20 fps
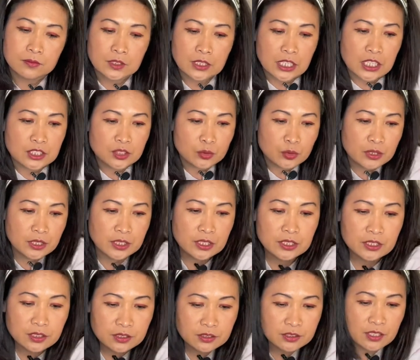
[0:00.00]
Actually, I
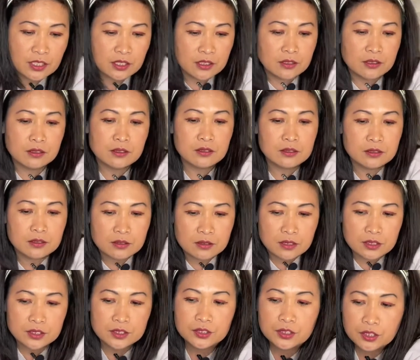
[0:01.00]
can take
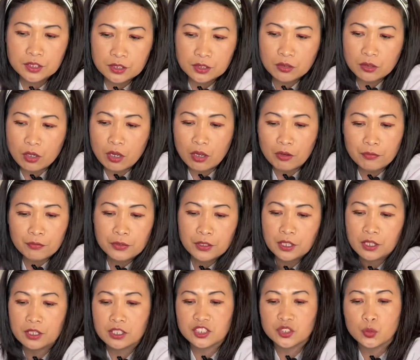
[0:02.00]
this dirt off
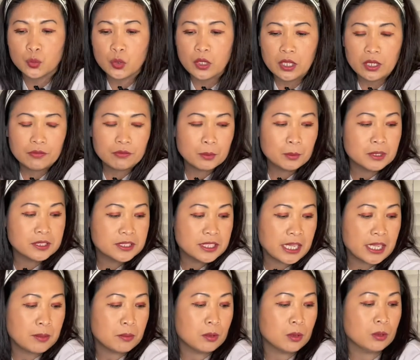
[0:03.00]
here as well from the
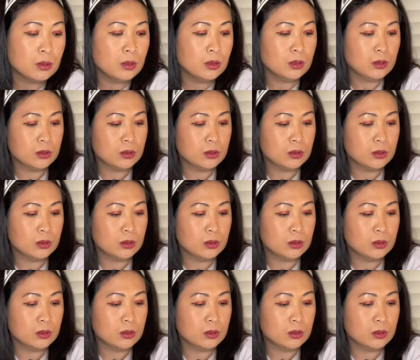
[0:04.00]
table.